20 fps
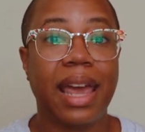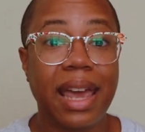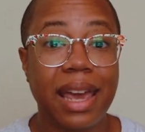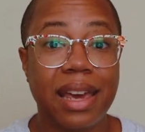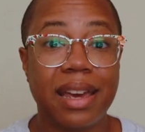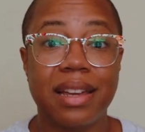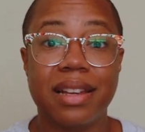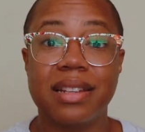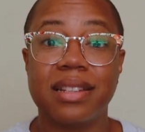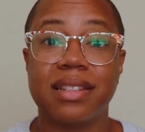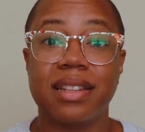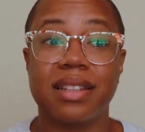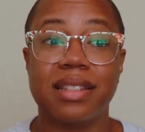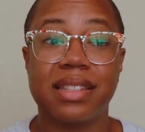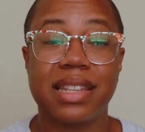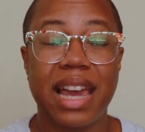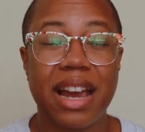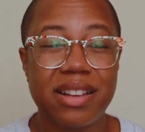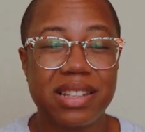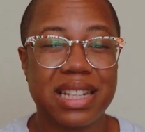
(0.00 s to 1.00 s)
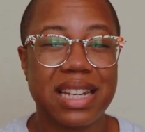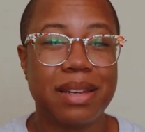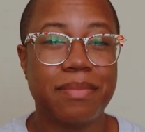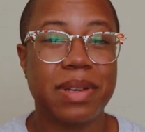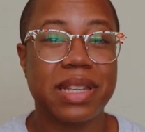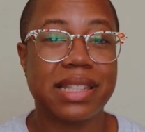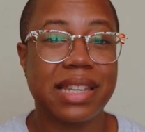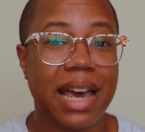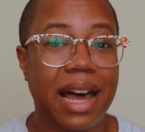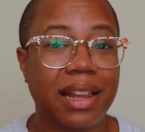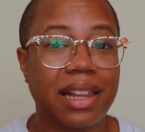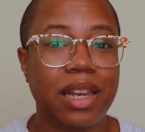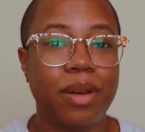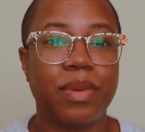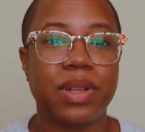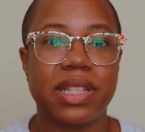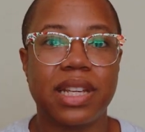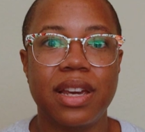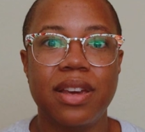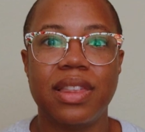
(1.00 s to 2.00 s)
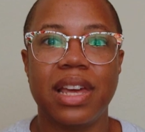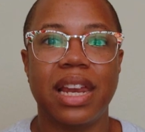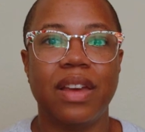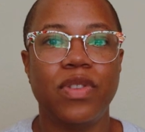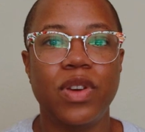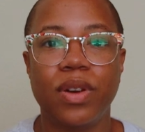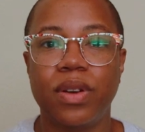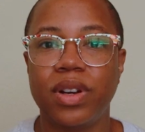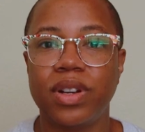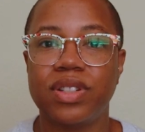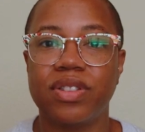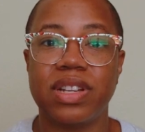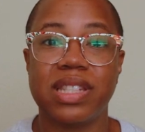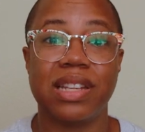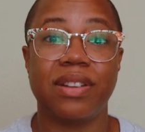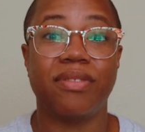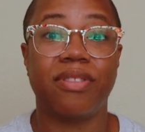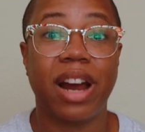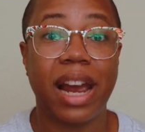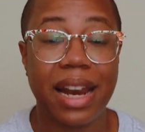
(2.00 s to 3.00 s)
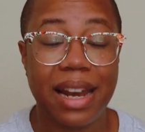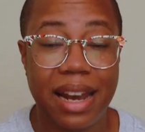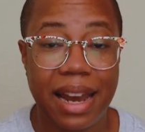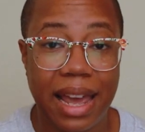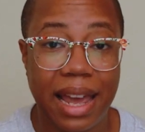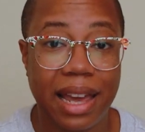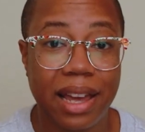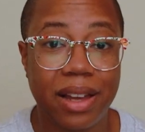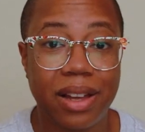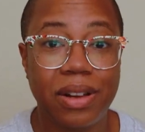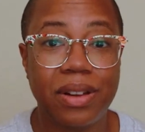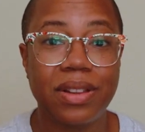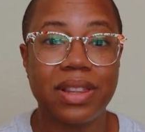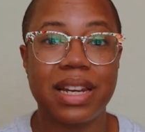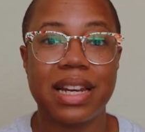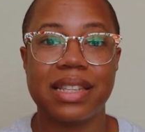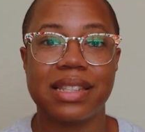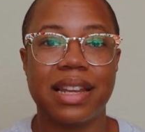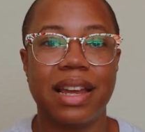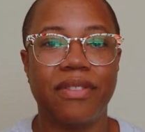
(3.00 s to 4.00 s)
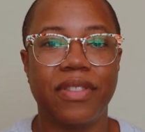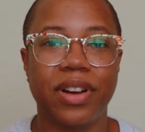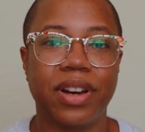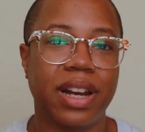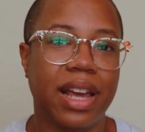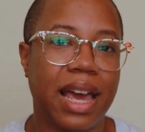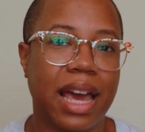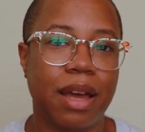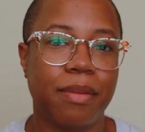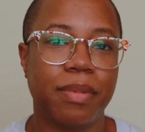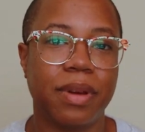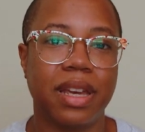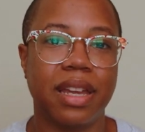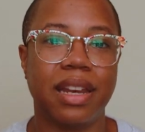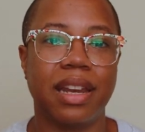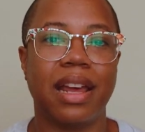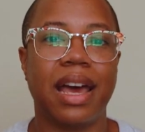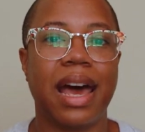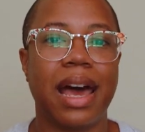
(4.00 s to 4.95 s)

And scarcity mentality will tell you that if you don't address it right now, then it's never going to happen.